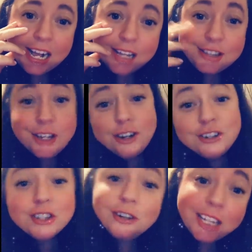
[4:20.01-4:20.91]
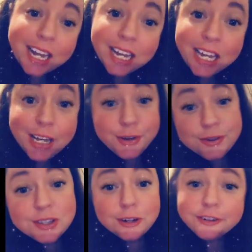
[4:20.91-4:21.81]
and said, "You're so lucky,
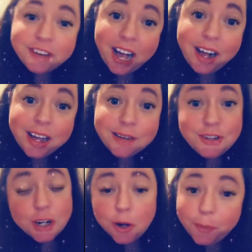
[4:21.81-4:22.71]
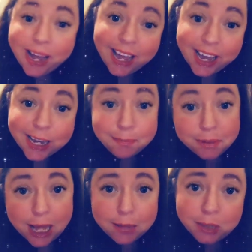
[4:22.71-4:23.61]
you survived, you're awake,
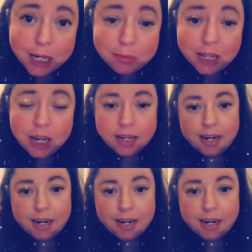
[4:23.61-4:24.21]
blah, blah, blah."